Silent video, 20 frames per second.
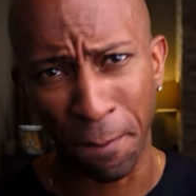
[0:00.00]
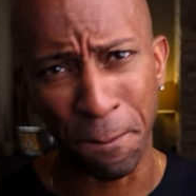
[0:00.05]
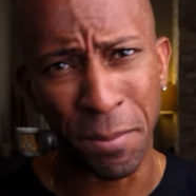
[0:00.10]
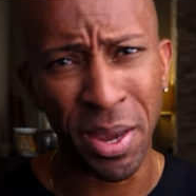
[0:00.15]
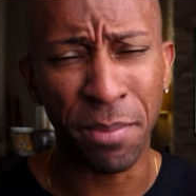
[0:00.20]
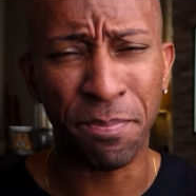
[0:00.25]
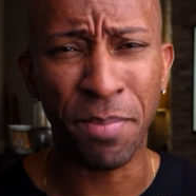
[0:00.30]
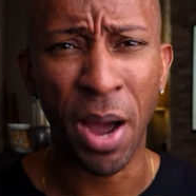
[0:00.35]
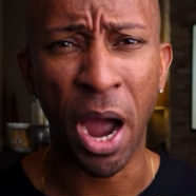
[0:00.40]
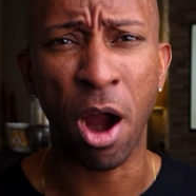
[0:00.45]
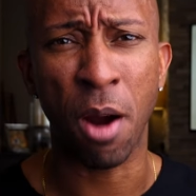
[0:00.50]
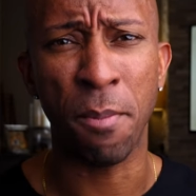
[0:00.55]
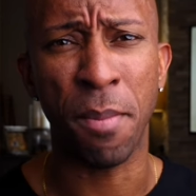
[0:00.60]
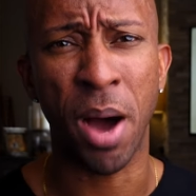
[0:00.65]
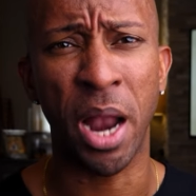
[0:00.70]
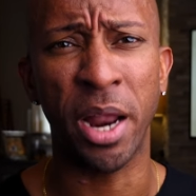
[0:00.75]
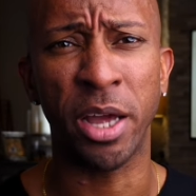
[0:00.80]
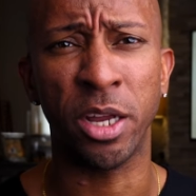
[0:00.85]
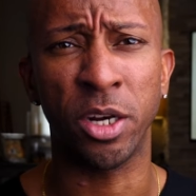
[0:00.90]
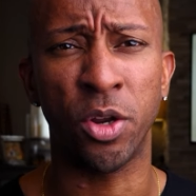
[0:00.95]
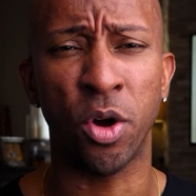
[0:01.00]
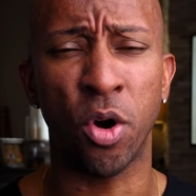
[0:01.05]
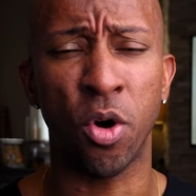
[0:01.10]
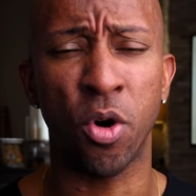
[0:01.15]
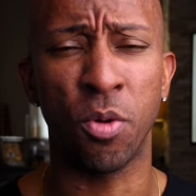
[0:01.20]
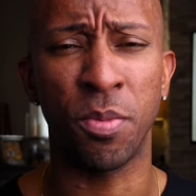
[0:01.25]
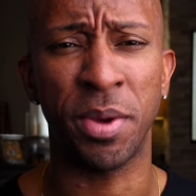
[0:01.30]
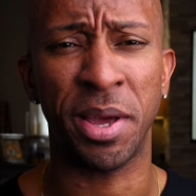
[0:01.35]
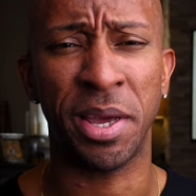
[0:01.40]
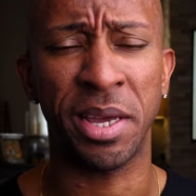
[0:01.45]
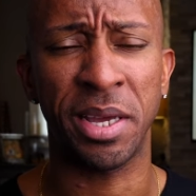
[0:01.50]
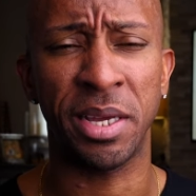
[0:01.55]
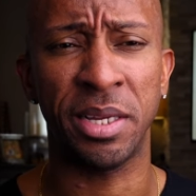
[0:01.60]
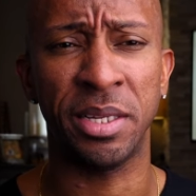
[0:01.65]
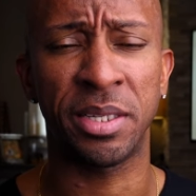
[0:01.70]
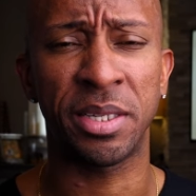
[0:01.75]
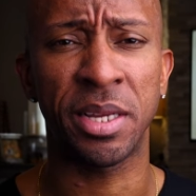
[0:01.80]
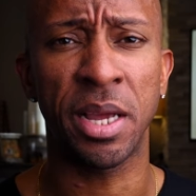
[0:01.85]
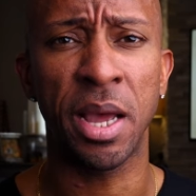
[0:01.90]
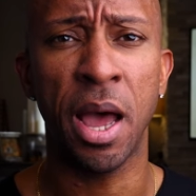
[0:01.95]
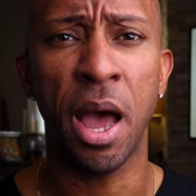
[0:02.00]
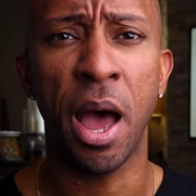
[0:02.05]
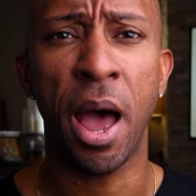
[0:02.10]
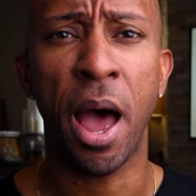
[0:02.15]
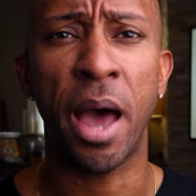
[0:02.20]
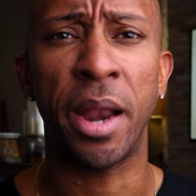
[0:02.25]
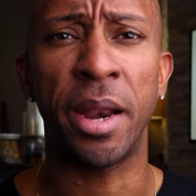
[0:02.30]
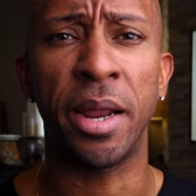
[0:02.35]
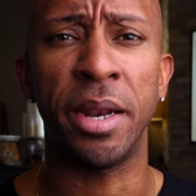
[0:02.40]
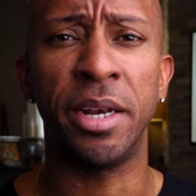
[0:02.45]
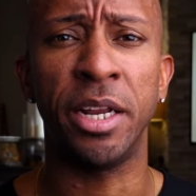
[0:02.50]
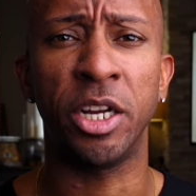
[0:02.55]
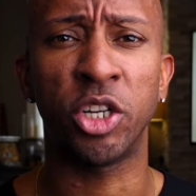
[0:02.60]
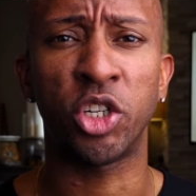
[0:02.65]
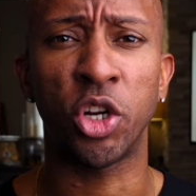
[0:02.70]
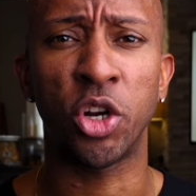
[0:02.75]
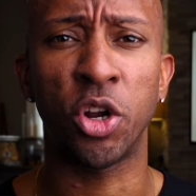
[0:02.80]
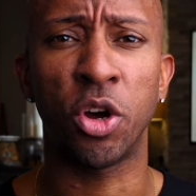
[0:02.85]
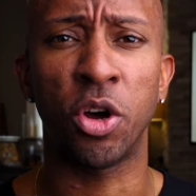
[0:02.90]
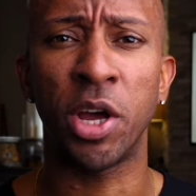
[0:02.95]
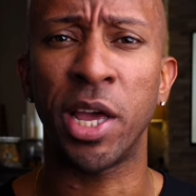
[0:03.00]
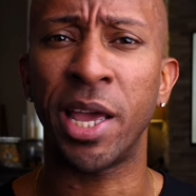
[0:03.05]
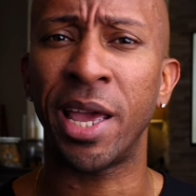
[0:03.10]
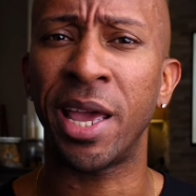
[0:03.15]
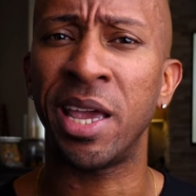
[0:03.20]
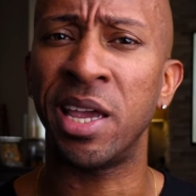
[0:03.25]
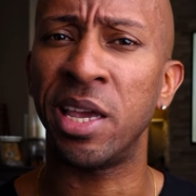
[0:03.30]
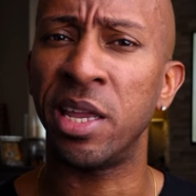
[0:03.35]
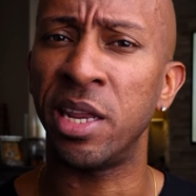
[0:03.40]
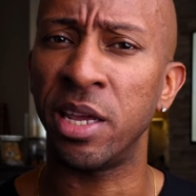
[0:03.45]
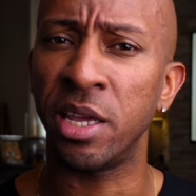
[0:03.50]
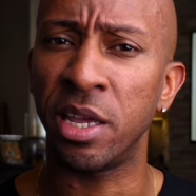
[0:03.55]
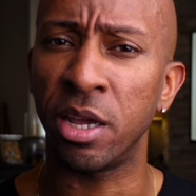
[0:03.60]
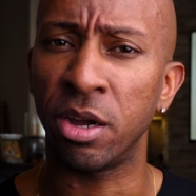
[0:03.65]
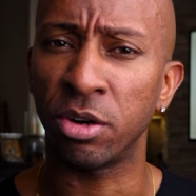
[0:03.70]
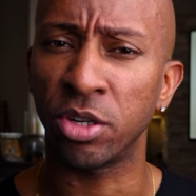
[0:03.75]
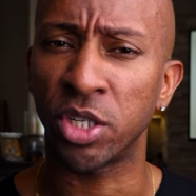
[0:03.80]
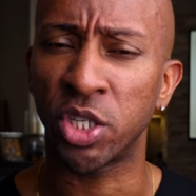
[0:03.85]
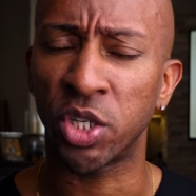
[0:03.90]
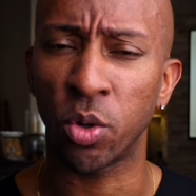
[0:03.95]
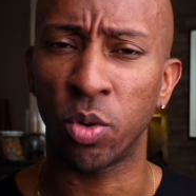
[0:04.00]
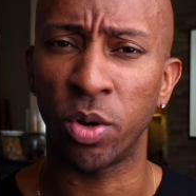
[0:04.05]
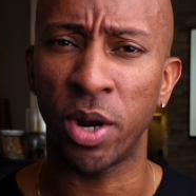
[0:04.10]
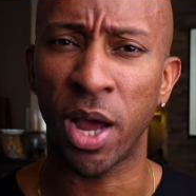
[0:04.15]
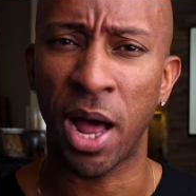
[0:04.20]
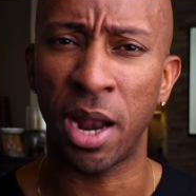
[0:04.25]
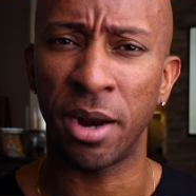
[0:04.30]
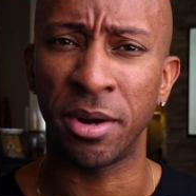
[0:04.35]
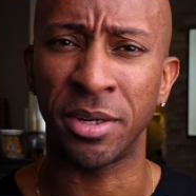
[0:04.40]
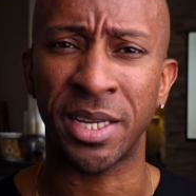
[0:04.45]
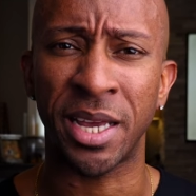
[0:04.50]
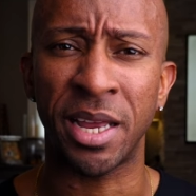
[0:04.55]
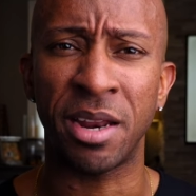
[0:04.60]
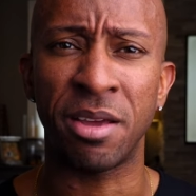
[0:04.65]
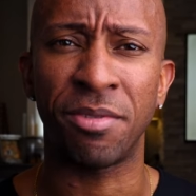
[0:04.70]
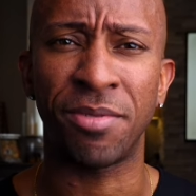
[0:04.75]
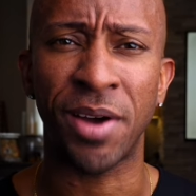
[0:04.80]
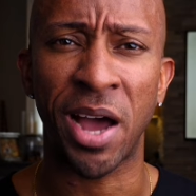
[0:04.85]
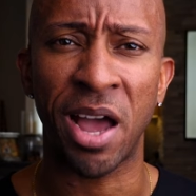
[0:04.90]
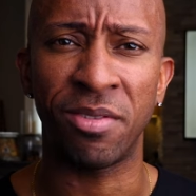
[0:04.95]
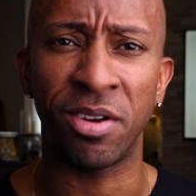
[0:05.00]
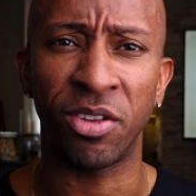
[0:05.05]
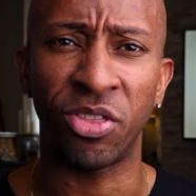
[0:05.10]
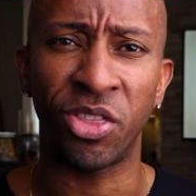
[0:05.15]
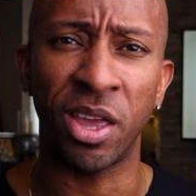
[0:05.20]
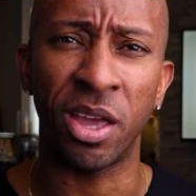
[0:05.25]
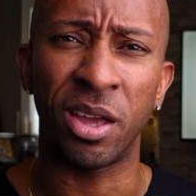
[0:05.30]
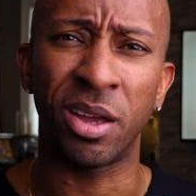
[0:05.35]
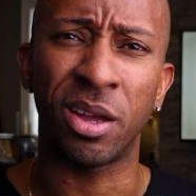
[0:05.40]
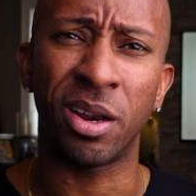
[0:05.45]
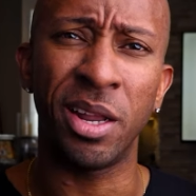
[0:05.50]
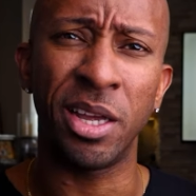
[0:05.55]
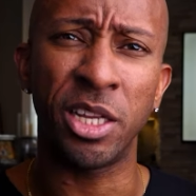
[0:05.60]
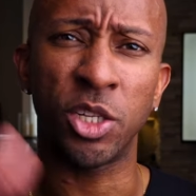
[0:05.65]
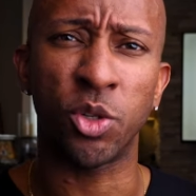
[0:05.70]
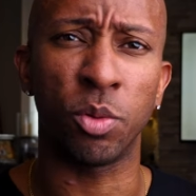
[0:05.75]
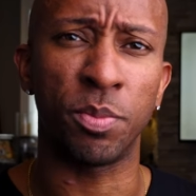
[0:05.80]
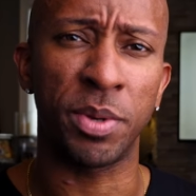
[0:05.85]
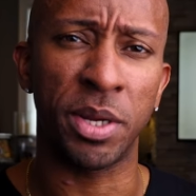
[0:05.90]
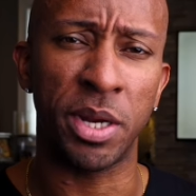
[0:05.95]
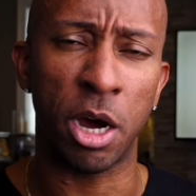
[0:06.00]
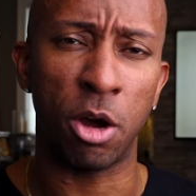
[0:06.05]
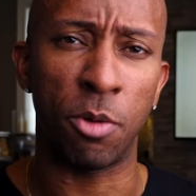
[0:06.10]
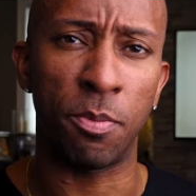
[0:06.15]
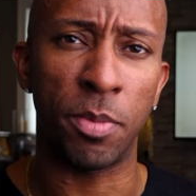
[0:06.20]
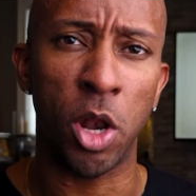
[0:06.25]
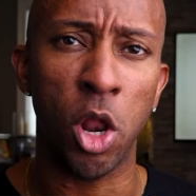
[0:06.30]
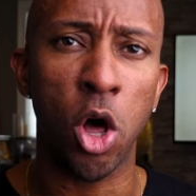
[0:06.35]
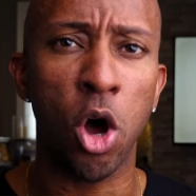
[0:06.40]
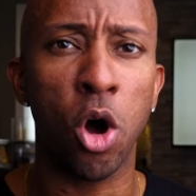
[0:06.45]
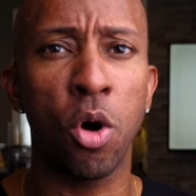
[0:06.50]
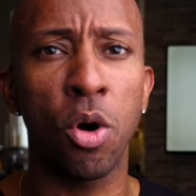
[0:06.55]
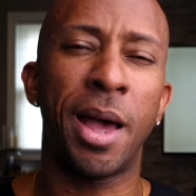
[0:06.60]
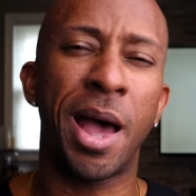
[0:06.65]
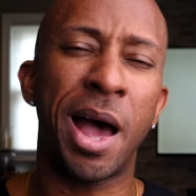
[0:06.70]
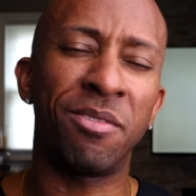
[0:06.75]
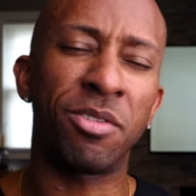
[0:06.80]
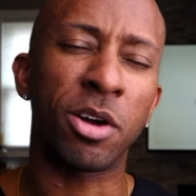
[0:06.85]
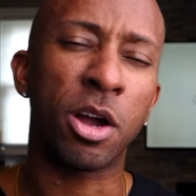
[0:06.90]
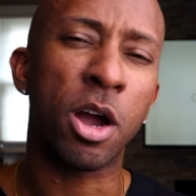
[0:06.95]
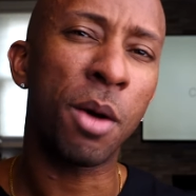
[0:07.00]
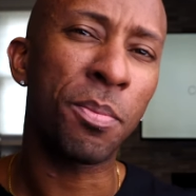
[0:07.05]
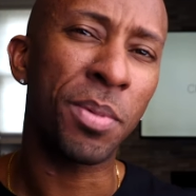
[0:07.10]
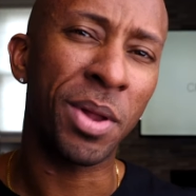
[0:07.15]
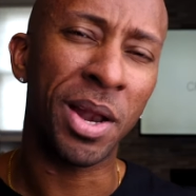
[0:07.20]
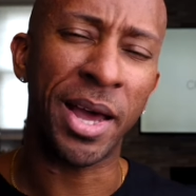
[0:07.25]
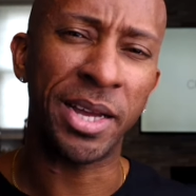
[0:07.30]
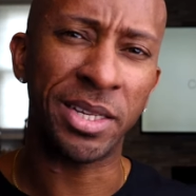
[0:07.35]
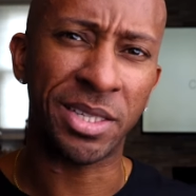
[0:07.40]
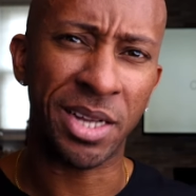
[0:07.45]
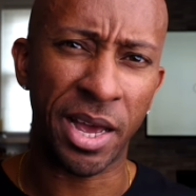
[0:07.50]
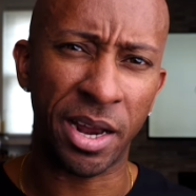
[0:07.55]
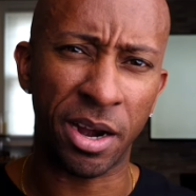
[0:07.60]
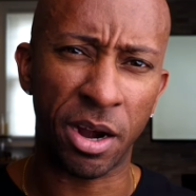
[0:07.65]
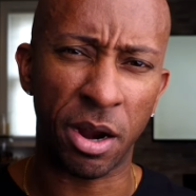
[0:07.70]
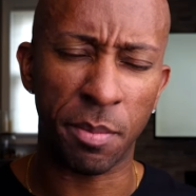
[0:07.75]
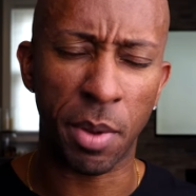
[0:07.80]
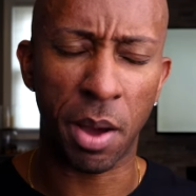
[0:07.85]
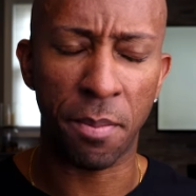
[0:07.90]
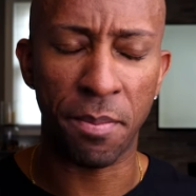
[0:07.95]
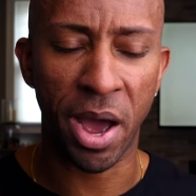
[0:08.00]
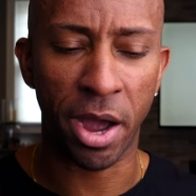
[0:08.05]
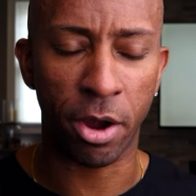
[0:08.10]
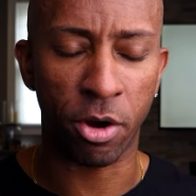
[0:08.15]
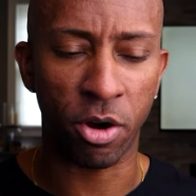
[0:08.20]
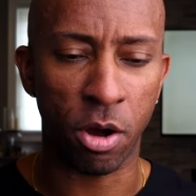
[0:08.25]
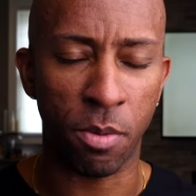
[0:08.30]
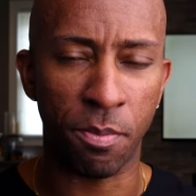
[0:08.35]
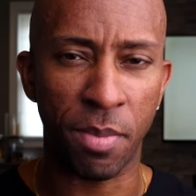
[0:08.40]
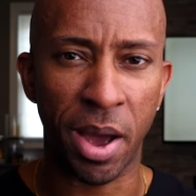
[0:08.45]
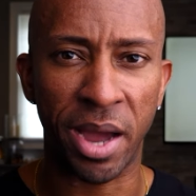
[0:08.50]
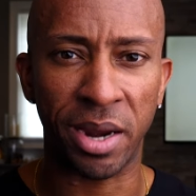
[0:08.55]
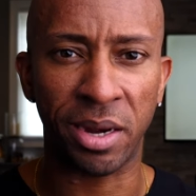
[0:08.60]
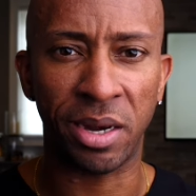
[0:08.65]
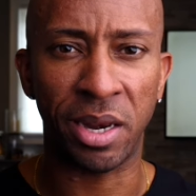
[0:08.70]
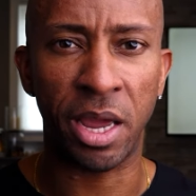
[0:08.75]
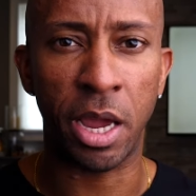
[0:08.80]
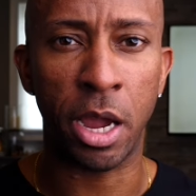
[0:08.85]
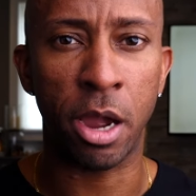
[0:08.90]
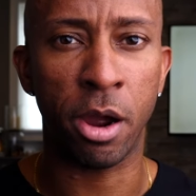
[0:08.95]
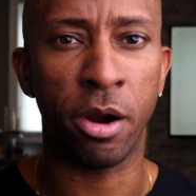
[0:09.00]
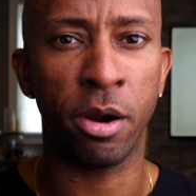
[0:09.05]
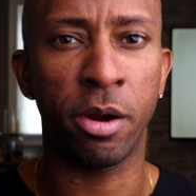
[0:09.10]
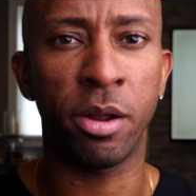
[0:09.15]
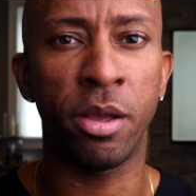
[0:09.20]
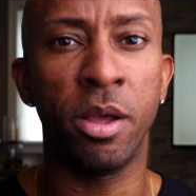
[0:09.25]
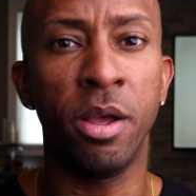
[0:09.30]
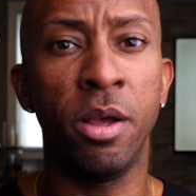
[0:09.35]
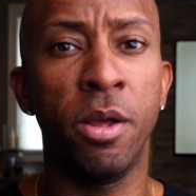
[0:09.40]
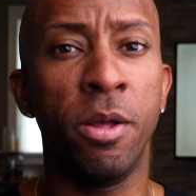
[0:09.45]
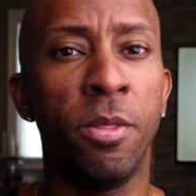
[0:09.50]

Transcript: big parabolic dome is an additional eighty or so dollars, eighty-five I think. Links will be down below. I have a couple lights lighting up my background back there.